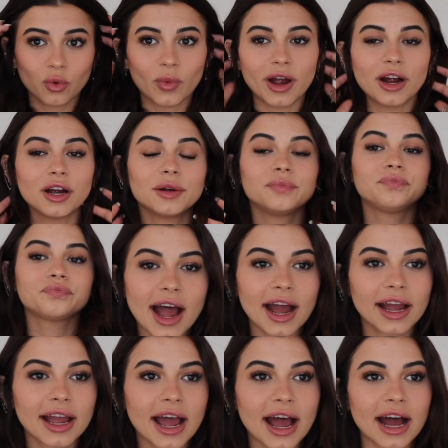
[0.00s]
where
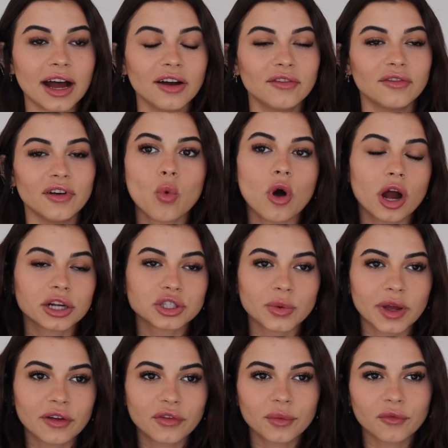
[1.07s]
I have walked
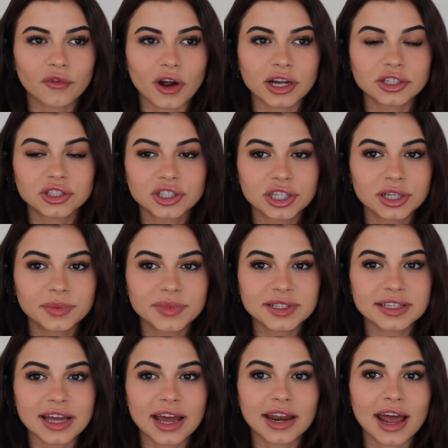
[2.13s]
away from
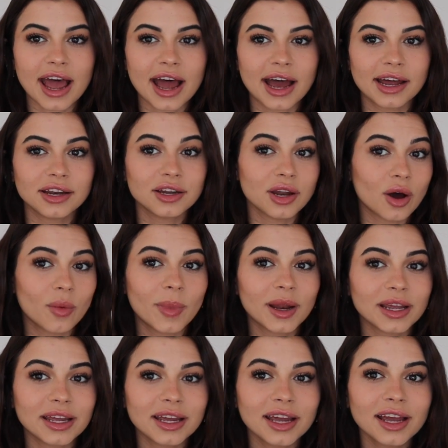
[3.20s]
friendships and had
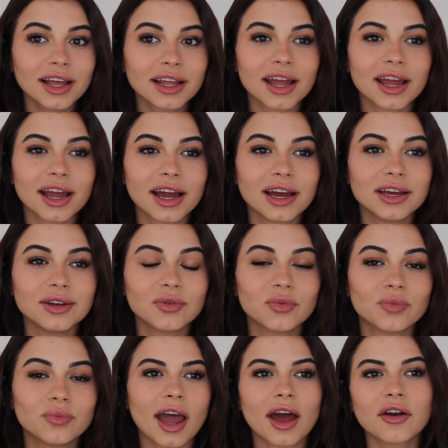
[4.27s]
nobody, and
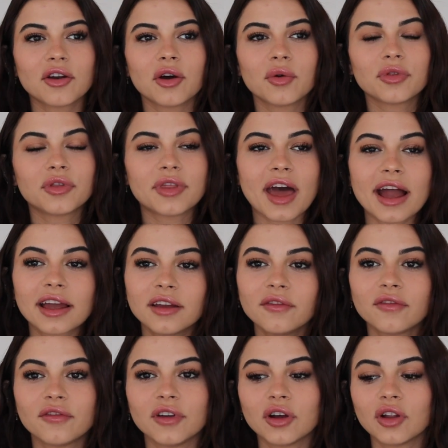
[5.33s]
I don't know, that can
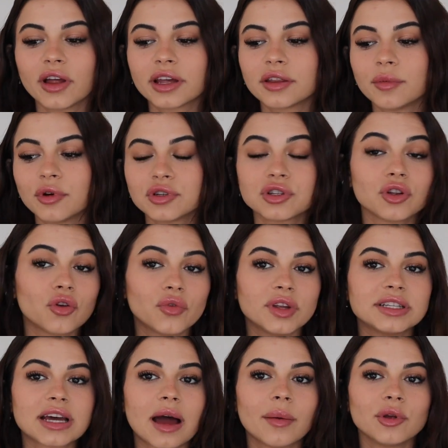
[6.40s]
feel like the most
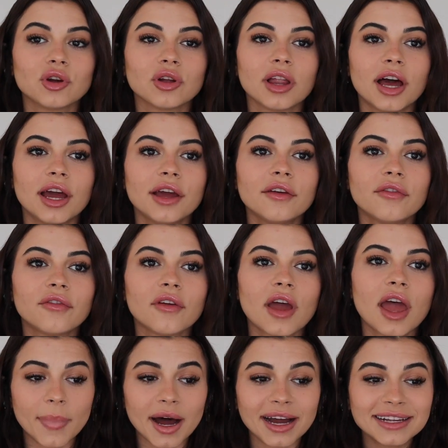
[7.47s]
lonely time in your life,
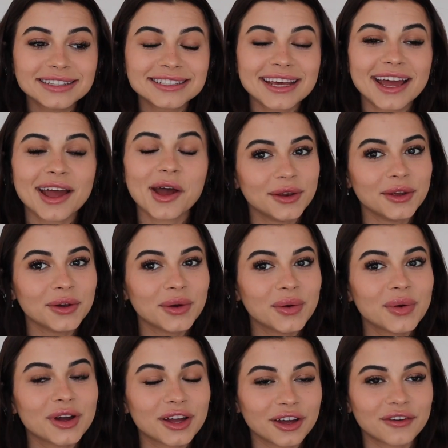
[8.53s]
but
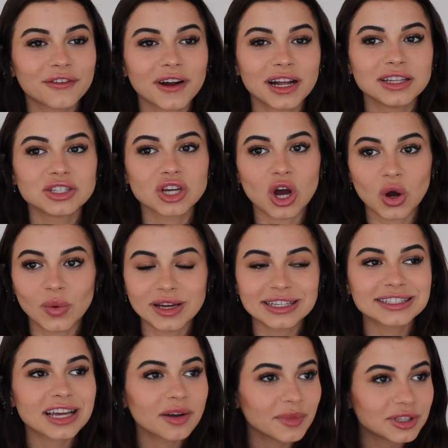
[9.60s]
new good friends
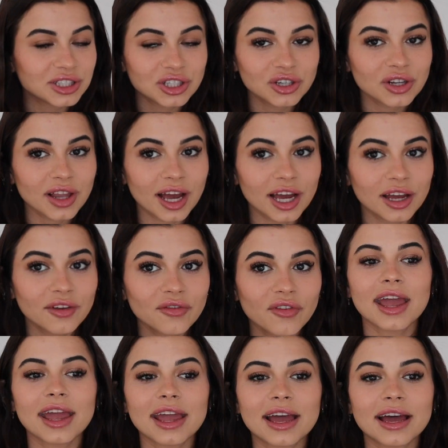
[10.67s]
always come into your life.
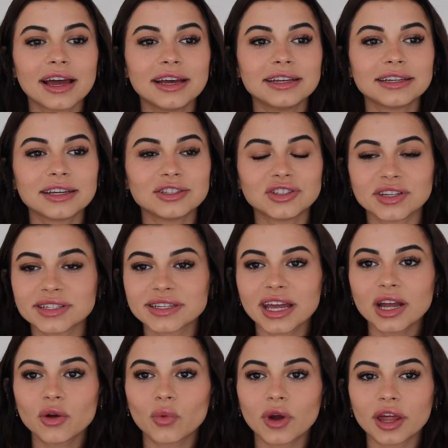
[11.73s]
And just
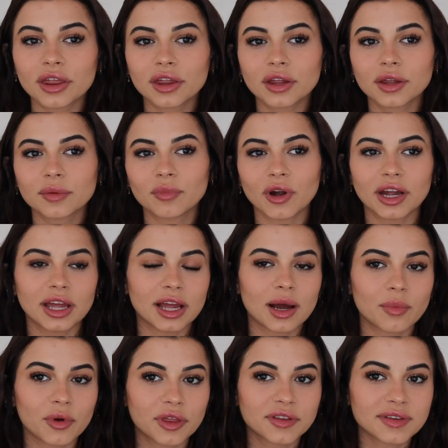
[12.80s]
like with breaking
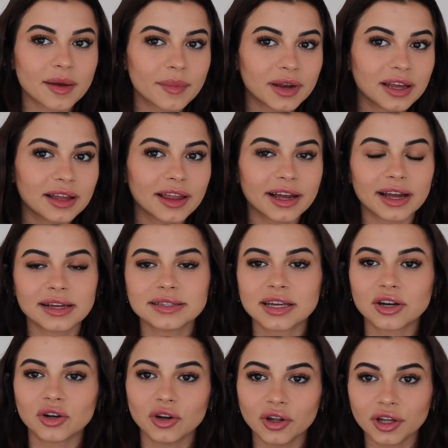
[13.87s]
up with somebody, like I
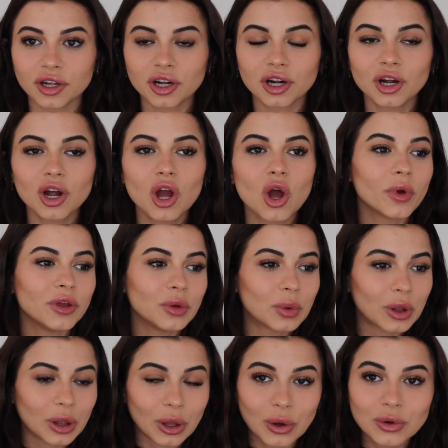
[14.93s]
said earlier, when you
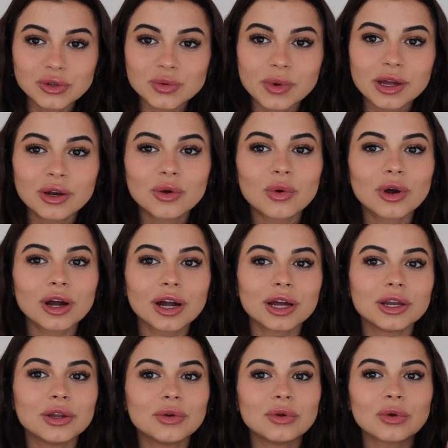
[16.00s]
close one door, a
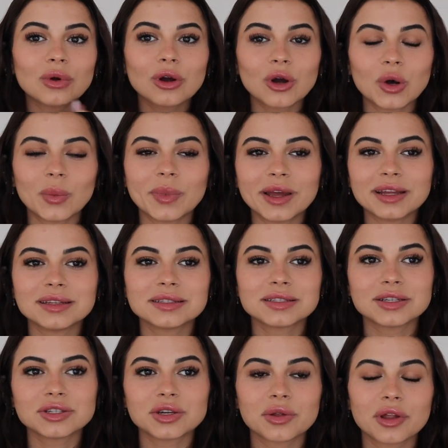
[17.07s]
new door
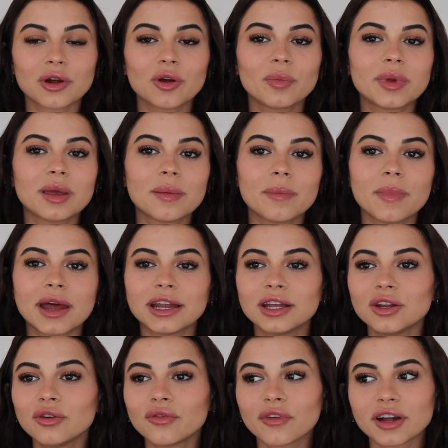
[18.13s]
opens. So there will be many
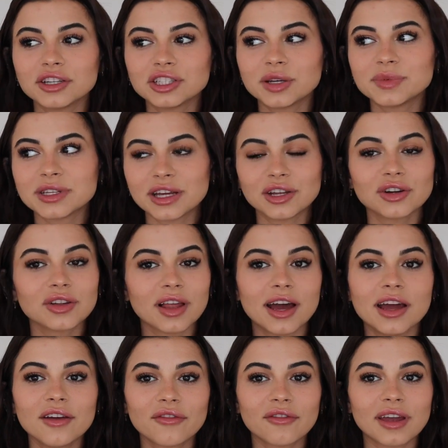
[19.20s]
new friendships in your
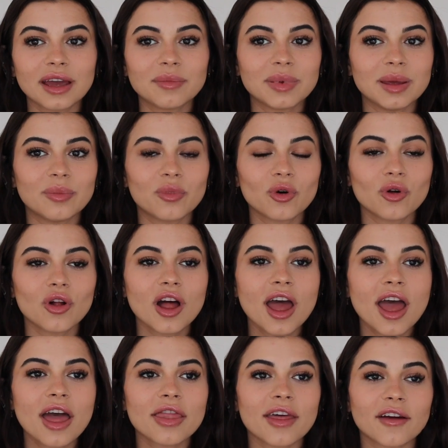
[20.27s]
life and people
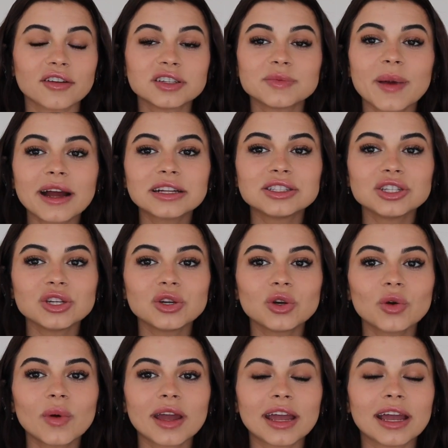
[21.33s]
that respect
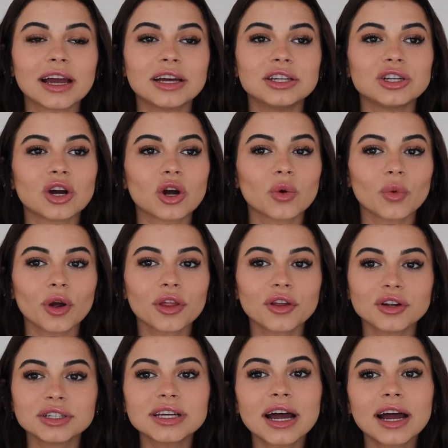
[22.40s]
you and are worth
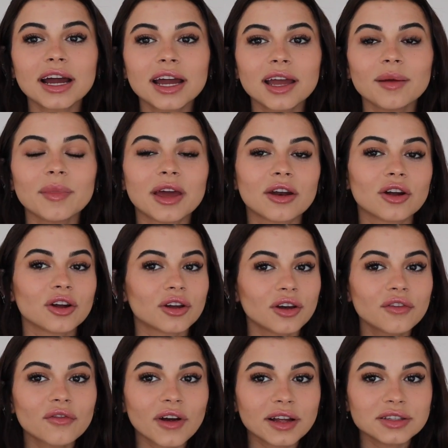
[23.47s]
your time and are
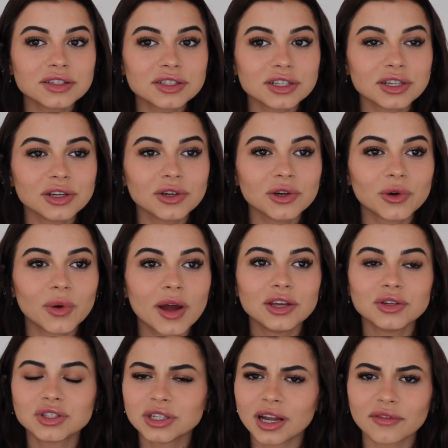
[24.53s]
good friends to you.
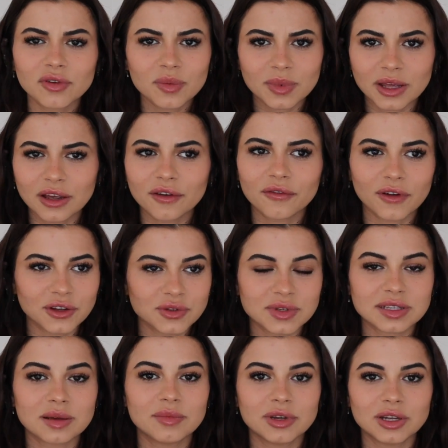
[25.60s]
You should never be friends
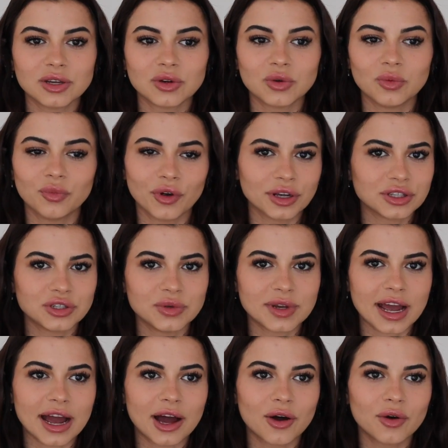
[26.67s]
with somebody who brings you
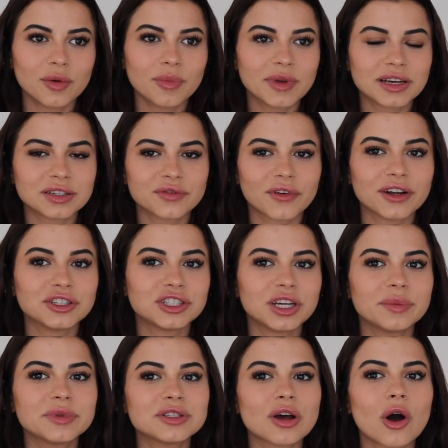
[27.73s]
down because
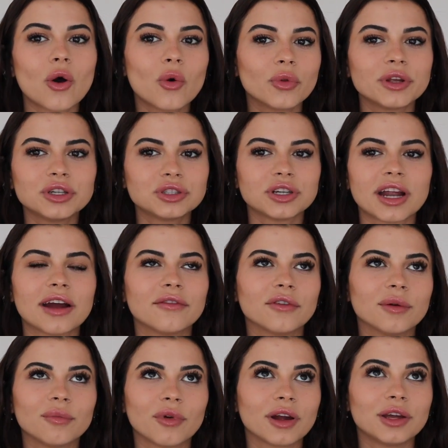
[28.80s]
friendships only should
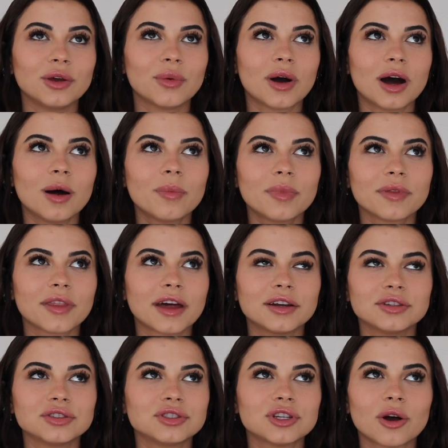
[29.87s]
ever bring you up. That
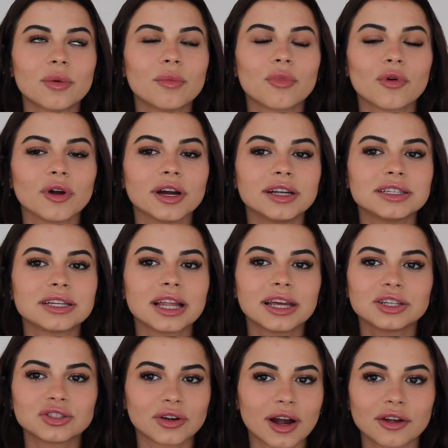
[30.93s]
is so important to like
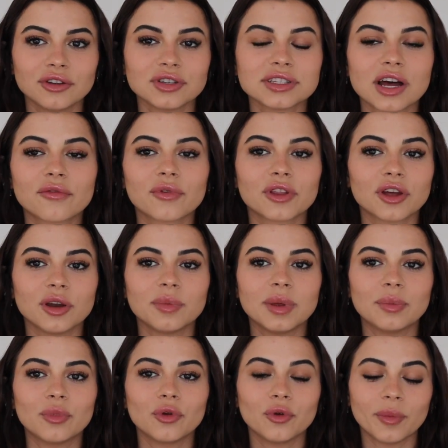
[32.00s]
surround yourself with good
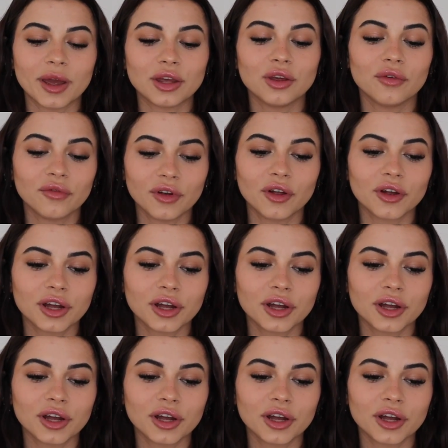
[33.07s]
people who make you feel